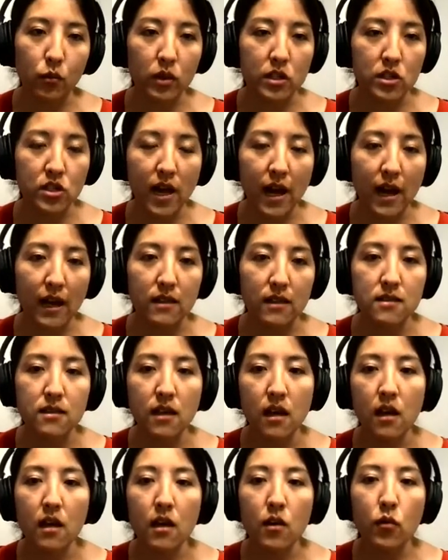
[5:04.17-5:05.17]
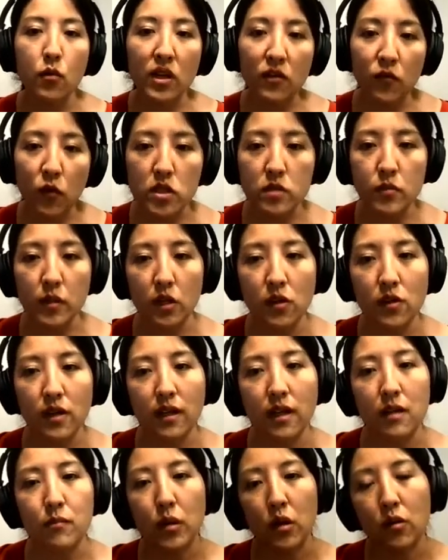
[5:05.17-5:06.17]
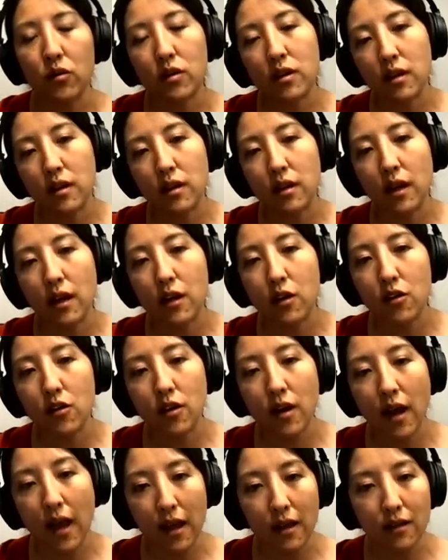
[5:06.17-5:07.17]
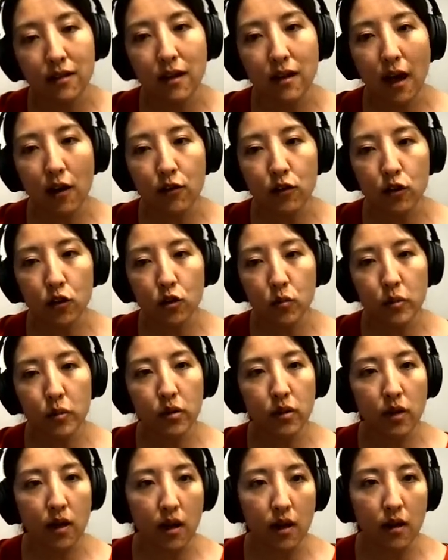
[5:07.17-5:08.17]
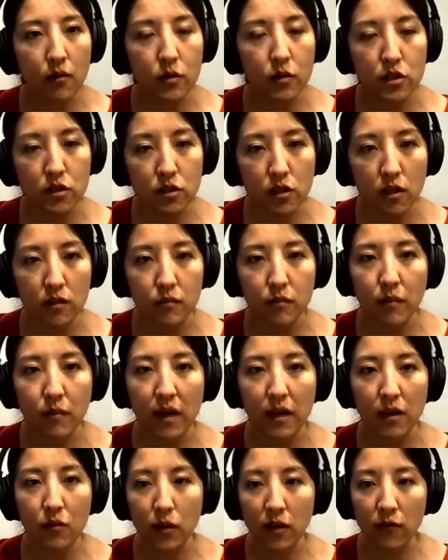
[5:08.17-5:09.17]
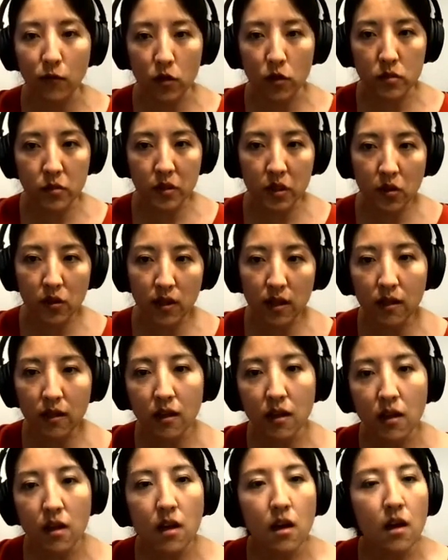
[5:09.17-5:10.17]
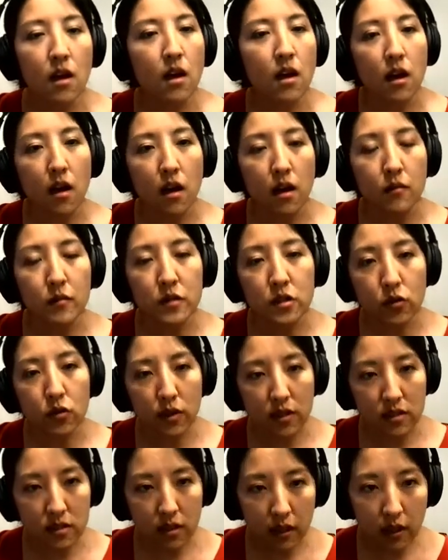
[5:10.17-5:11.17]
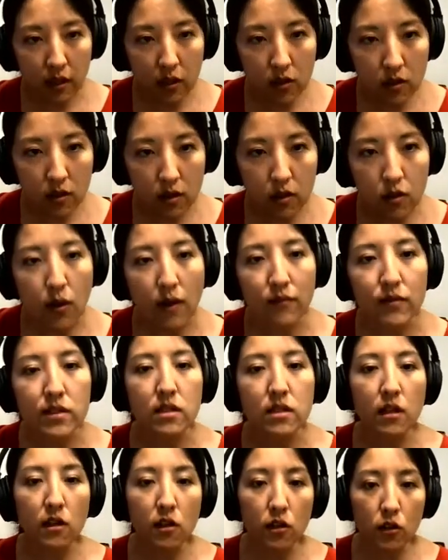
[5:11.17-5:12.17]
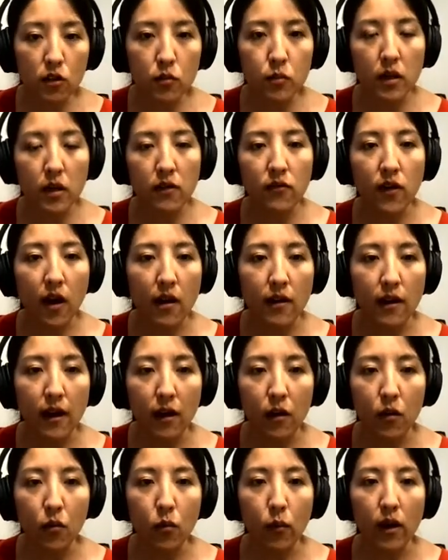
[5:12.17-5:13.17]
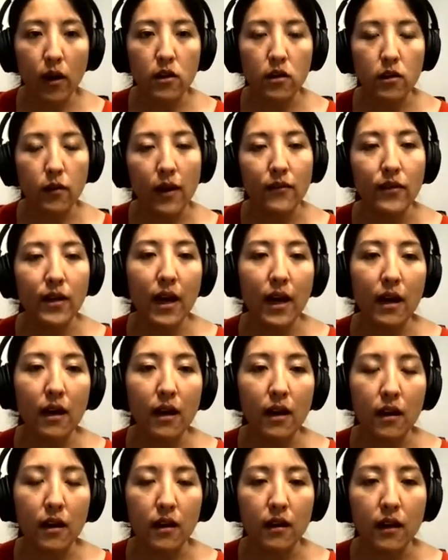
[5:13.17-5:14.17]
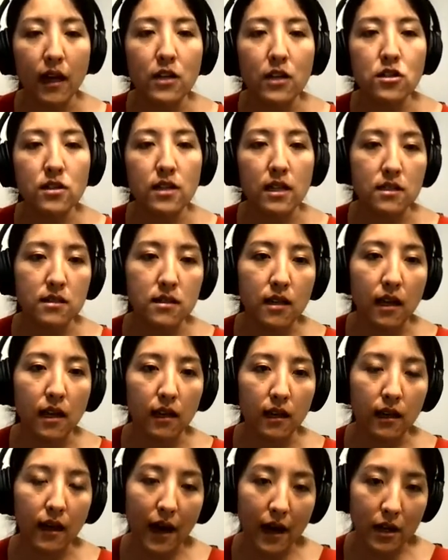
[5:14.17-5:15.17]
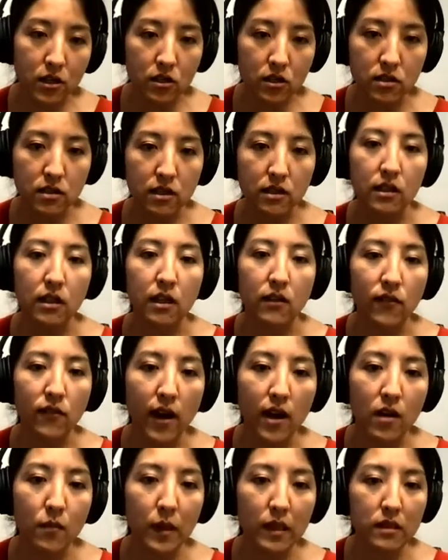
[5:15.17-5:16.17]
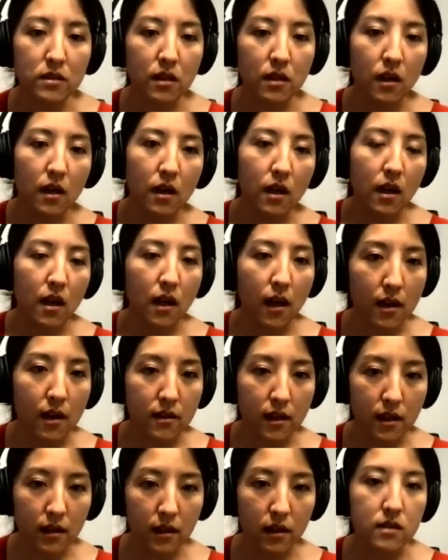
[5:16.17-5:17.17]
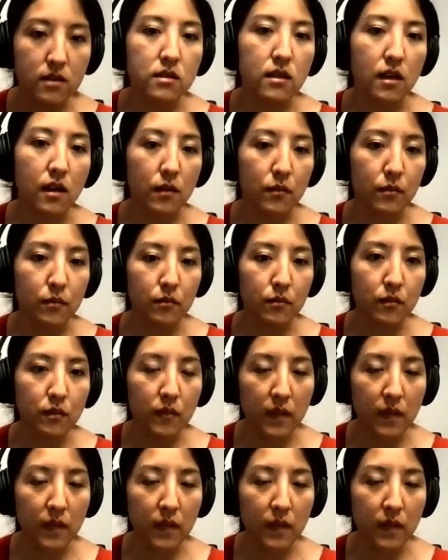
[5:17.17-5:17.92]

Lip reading: with, which has reinforcement learning in both the inner and outer loop, which is called meta reinforcement learning. So you can see here that you have this inner loop of RL where you have an agent that's taking actions in an environment, and then it's